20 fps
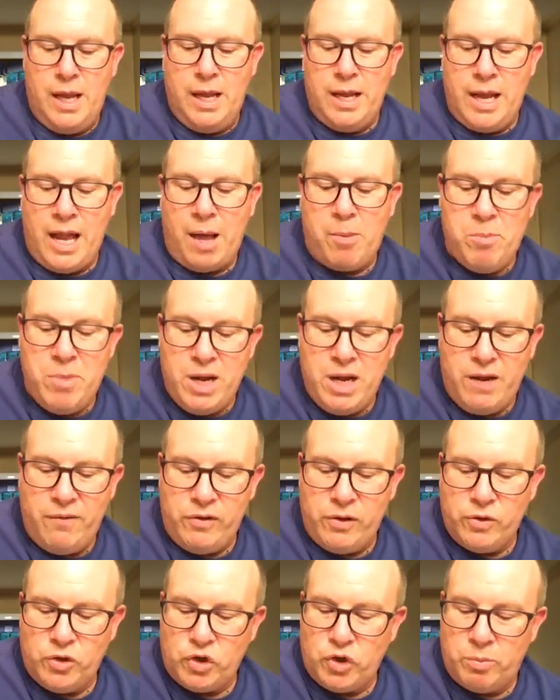Now many of
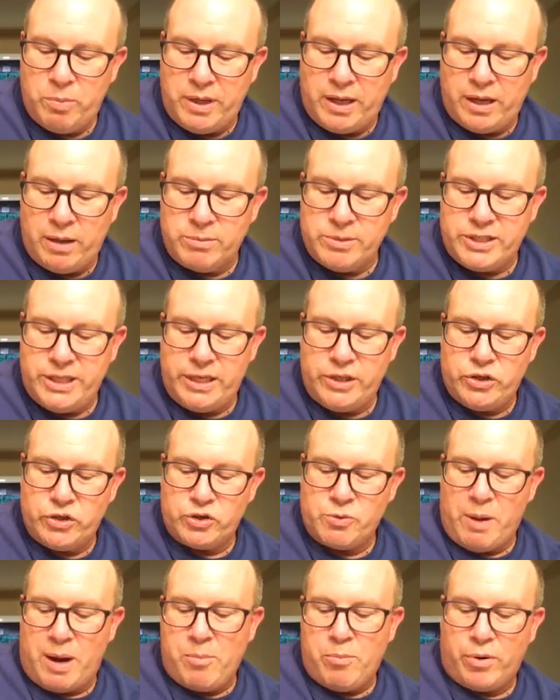you should become
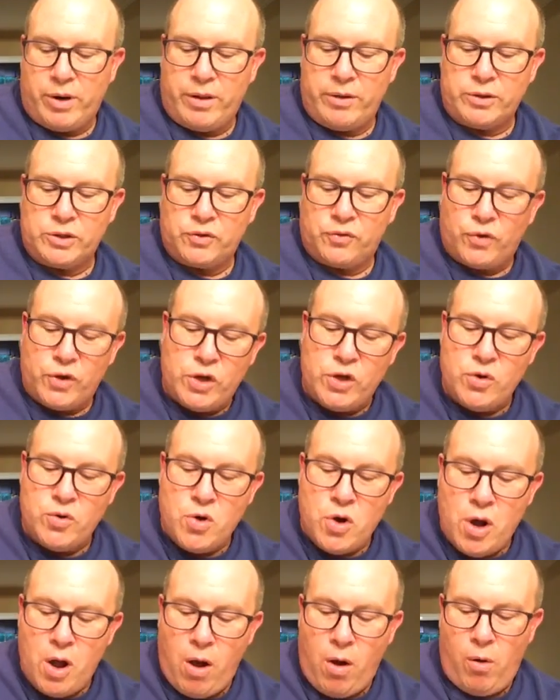teachers, my brothers, for you
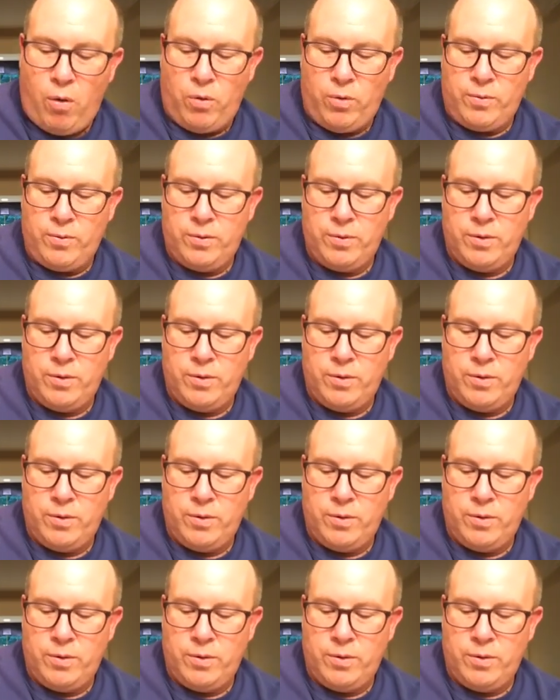know